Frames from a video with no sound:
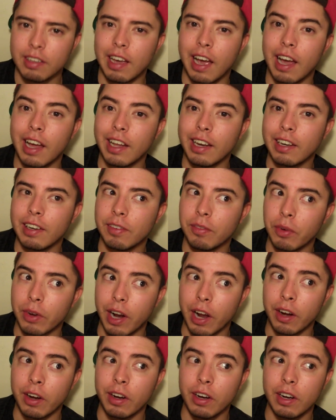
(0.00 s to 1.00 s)
And what
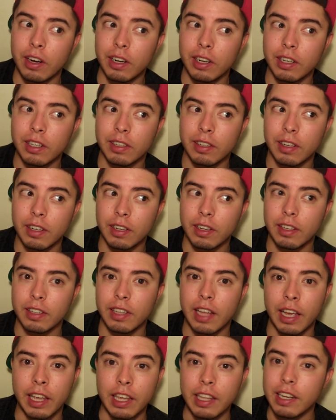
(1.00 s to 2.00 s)
I heard,
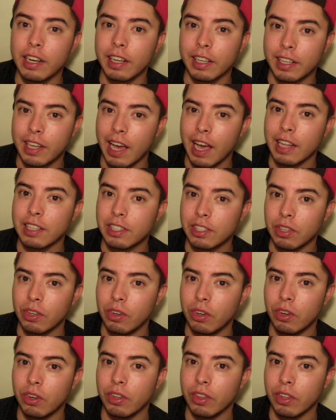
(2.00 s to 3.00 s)
that he didn't cancel
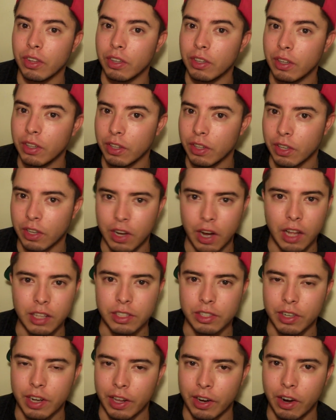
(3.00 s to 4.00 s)
the, the
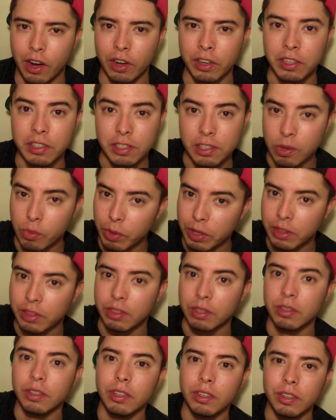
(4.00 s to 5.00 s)
concert at all. He still went
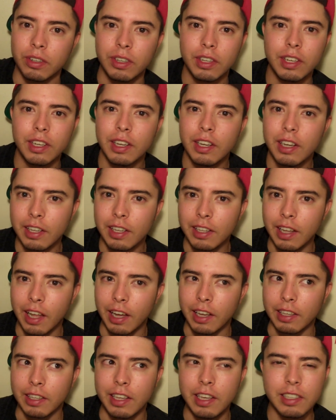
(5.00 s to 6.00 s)
through.
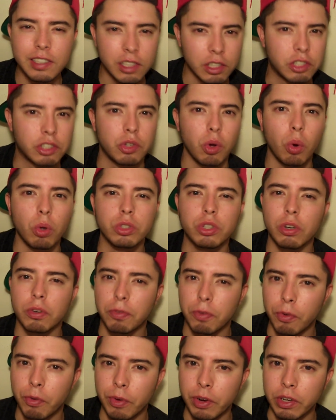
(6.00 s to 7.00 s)
Like, he's a soldier
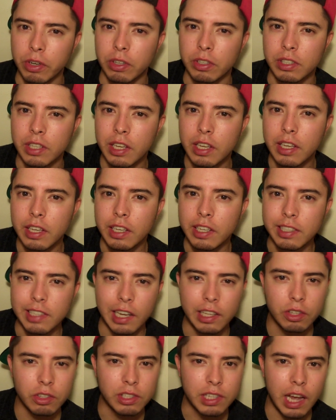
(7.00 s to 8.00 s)
for reals. He's
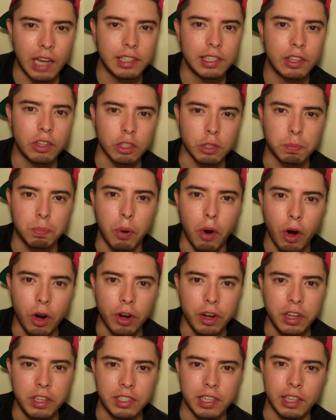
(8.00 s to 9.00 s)
like those guys at those
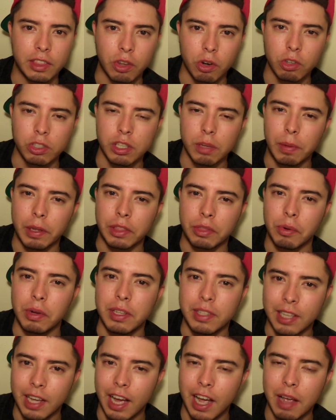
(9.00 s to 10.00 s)
parties that throws up like
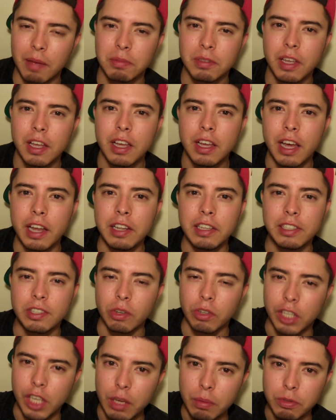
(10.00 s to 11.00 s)
three times, and he
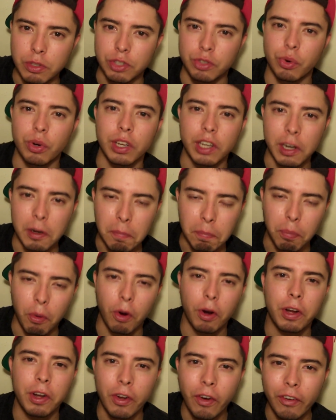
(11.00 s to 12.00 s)
still keeps drinking and
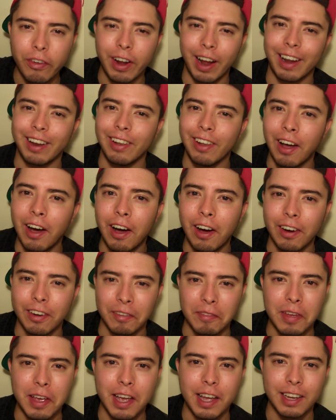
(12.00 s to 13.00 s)
partying all night
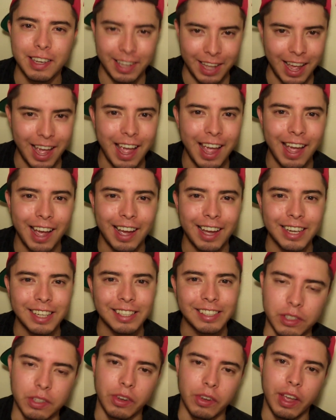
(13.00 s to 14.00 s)
long, man. Yeah.
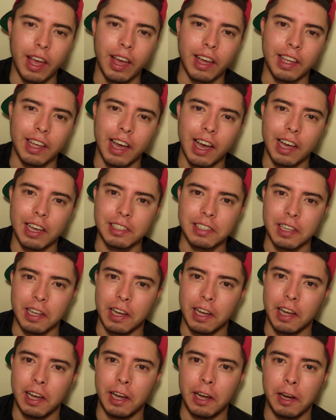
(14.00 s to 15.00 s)
So yeah, guys,
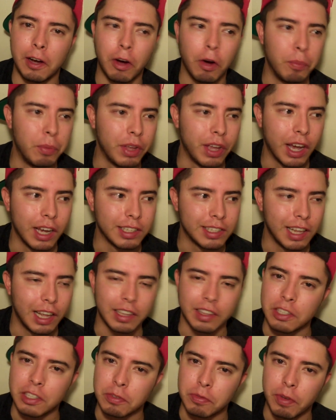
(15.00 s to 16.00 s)
uh, hope you guys
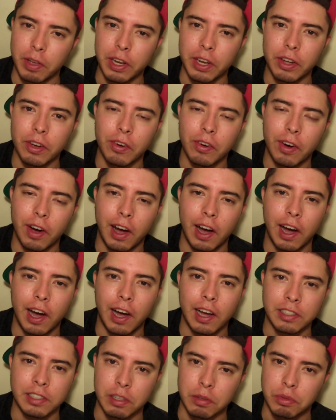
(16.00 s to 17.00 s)
like this video.
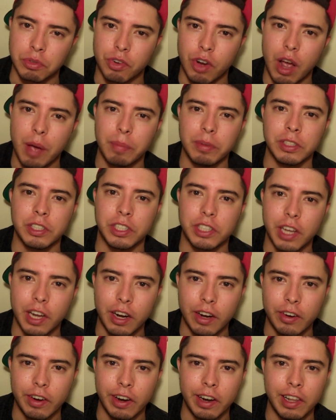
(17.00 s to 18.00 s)
Uh, subscribe and
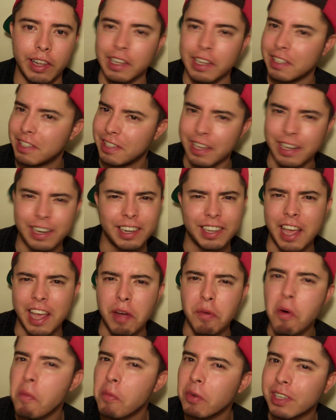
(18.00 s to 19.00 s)
share, and let's see it
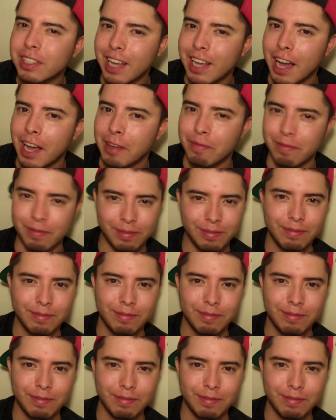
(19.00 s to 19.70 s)
again one more time.